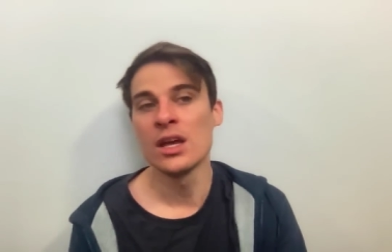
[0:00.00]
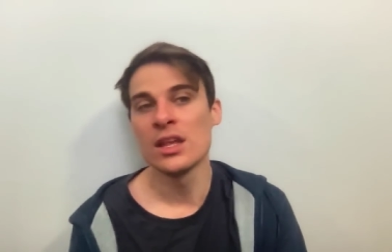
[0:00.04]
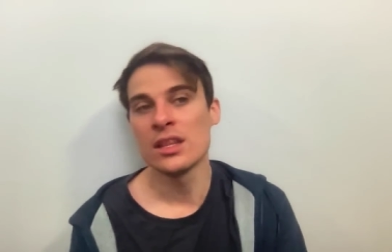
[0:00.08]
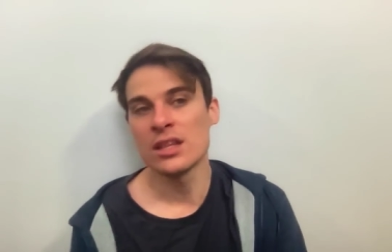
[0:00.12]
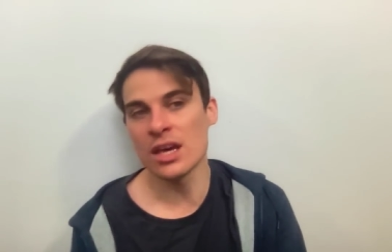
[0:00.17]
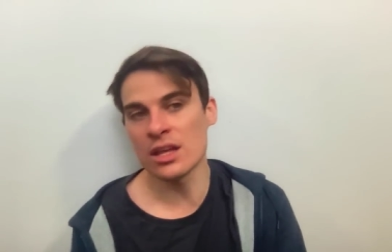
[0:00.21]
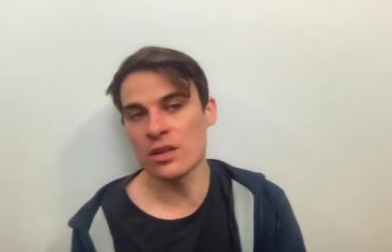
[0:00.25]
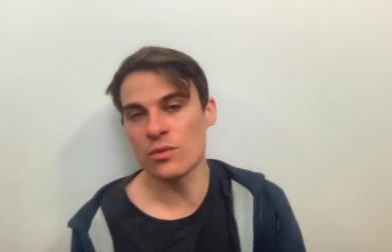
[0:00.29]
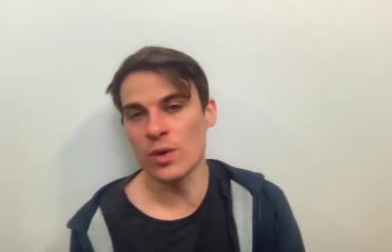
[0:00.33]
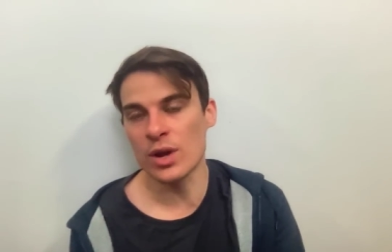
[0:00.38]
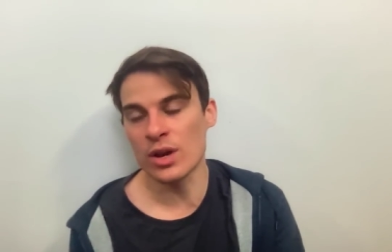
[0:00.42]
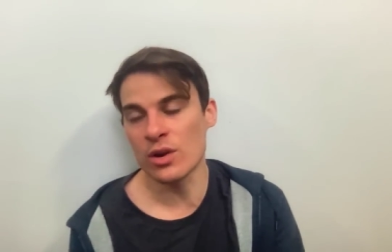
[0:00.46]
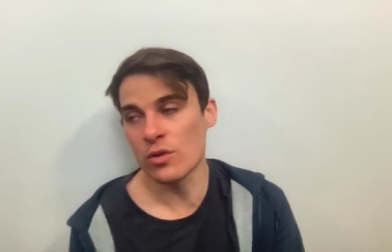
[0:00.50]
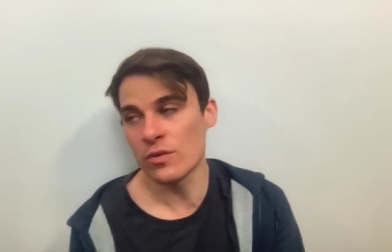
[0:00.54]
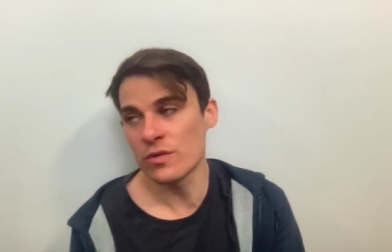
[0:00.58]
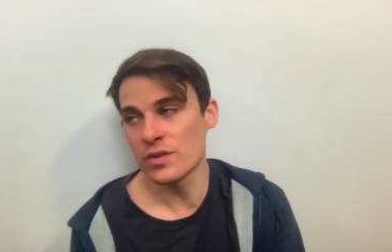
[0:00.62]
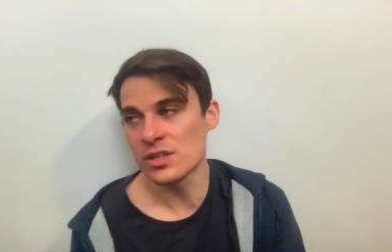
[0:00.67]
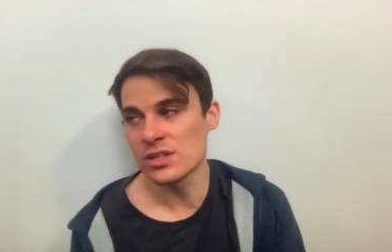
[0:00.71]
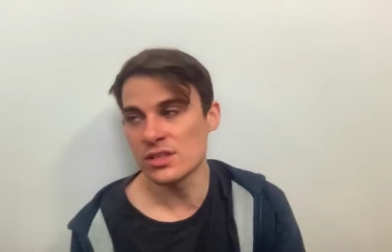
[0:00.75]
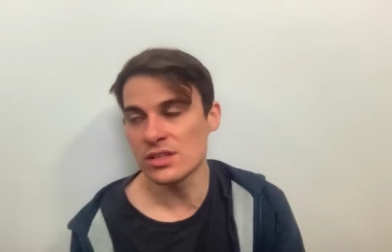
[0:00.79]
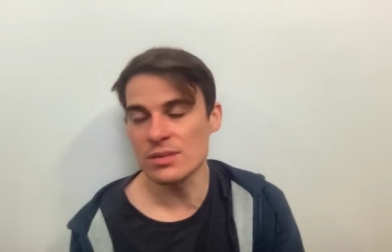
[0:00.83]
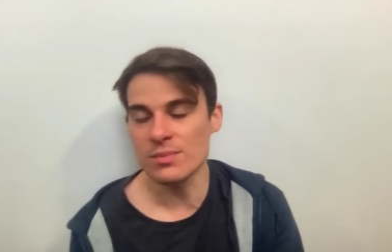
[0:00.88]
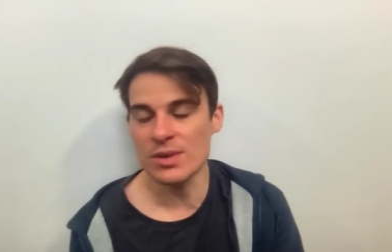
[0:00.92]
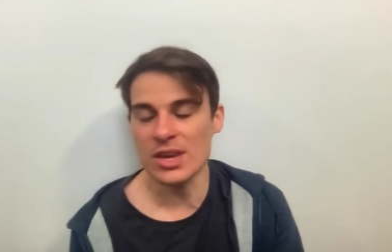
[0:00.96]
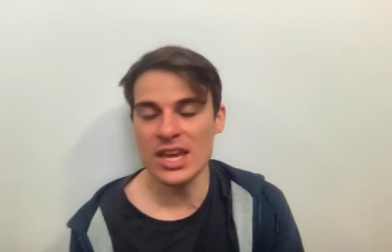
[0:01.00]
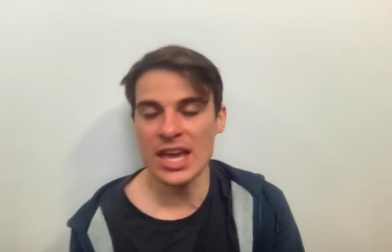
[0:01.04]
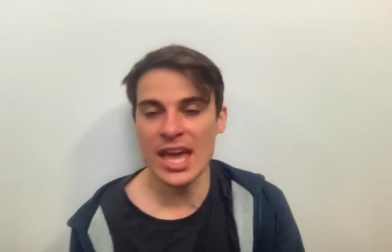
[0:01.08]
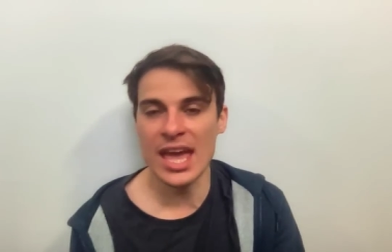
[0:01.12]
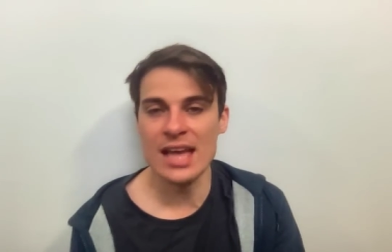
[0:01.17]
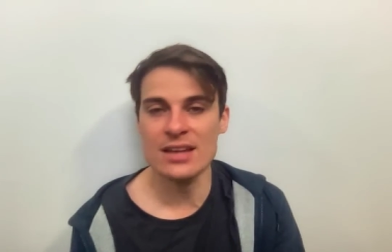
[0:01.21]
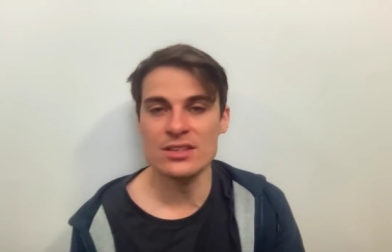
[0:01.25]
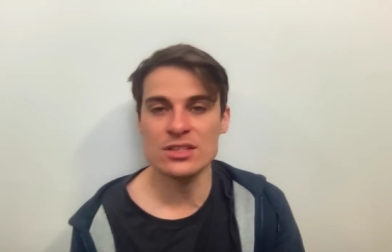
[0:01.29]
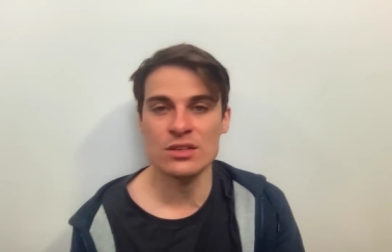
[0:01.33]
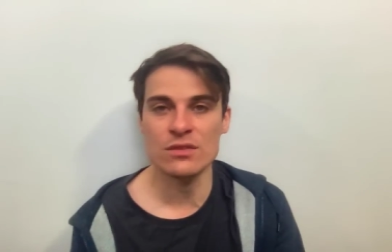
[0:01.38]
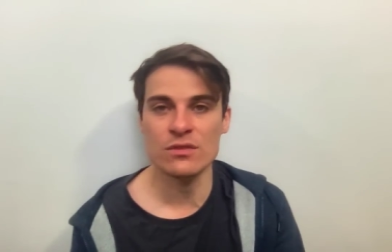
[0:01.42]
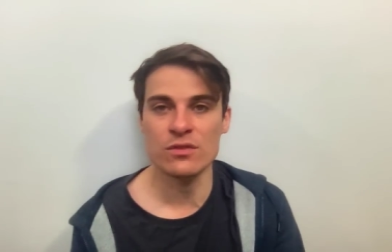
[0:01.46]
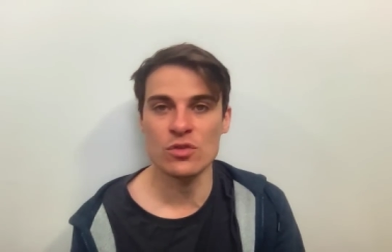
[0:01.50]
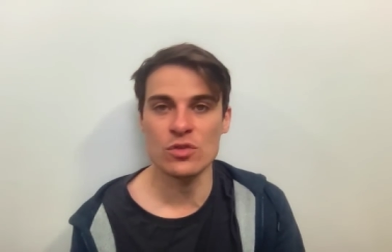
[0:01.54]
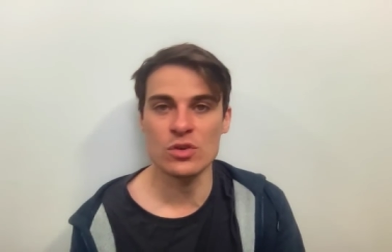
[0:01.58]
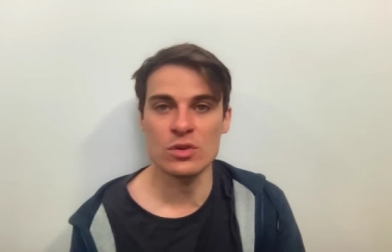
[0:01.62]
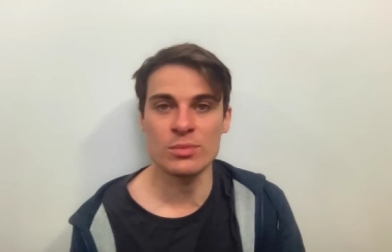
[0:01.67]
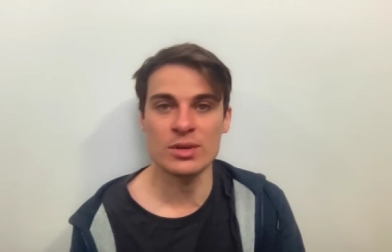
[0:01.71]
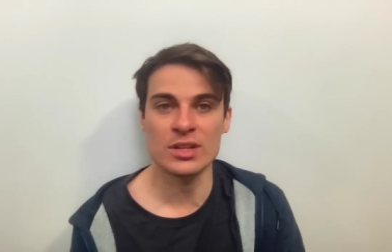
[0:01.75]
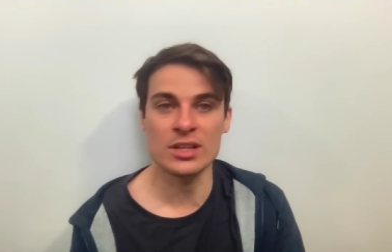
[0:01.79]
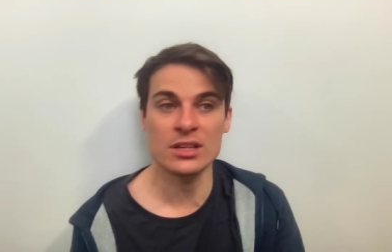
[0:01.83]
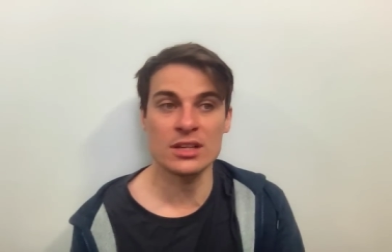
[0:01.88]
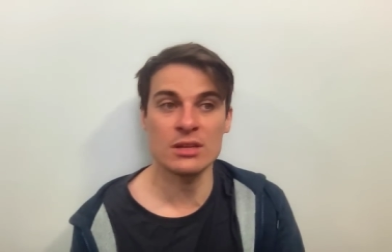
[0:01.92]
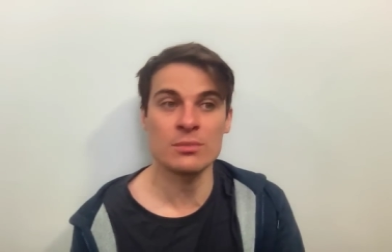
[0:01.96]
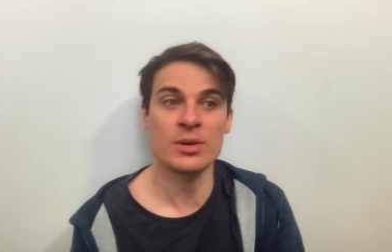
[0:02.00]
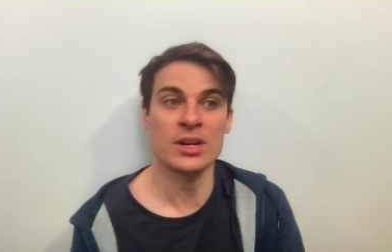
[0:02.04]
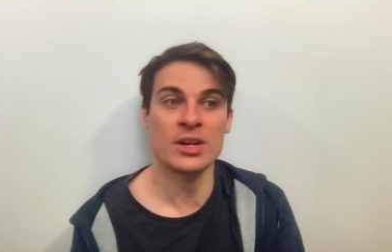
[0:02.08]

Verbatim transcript: The other one, obviously, being housing affordability.